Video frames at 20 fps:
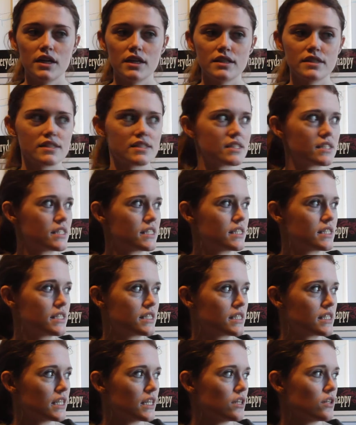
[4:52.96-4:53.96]

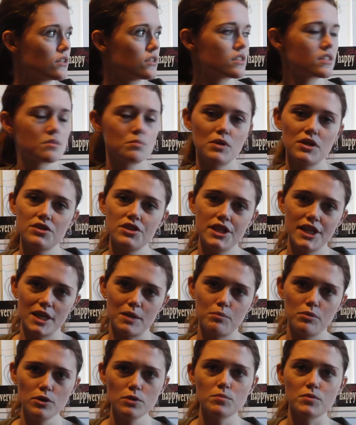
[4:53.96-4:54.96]
Still smelled like
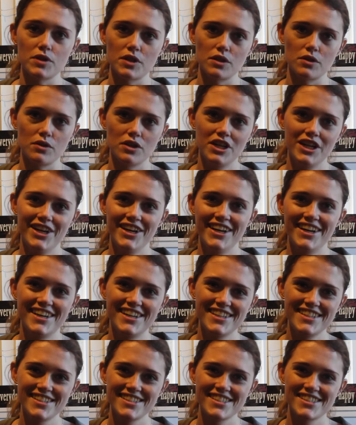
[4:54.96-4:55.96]
poop, though.
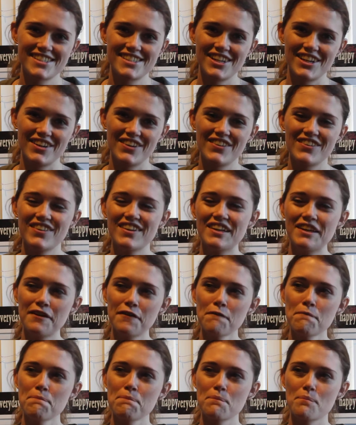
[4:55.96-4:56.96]
So
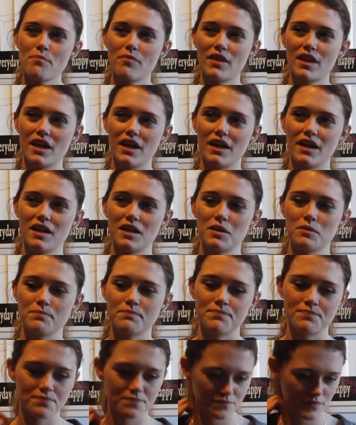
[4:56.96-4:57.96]

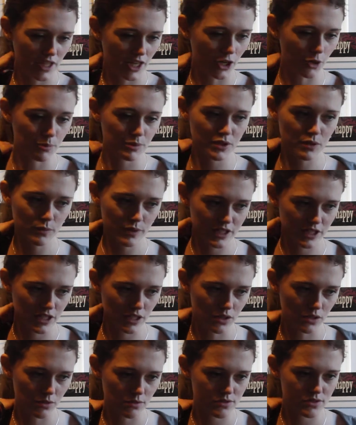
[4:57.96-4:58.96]
I opened the
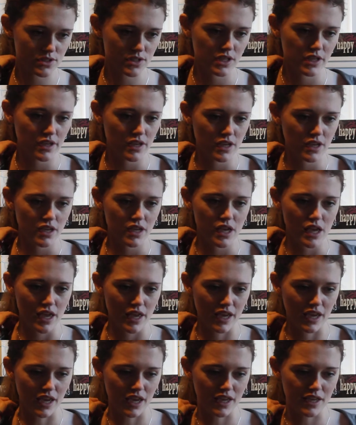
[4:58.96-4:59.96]
windows,
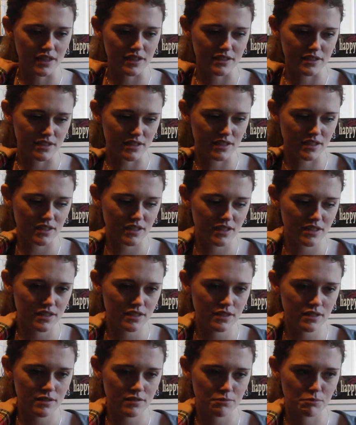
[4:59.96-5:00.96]
and
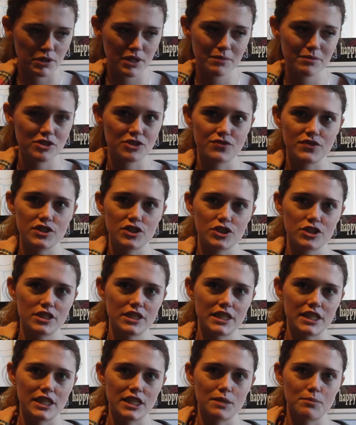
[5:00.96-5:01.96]
pretty much finished
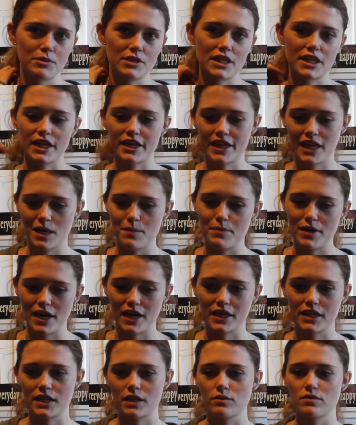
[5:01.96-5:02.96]
cleaning up, and then I came
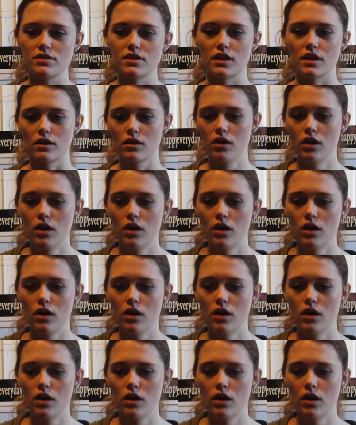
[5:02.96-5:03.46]
back and I was like,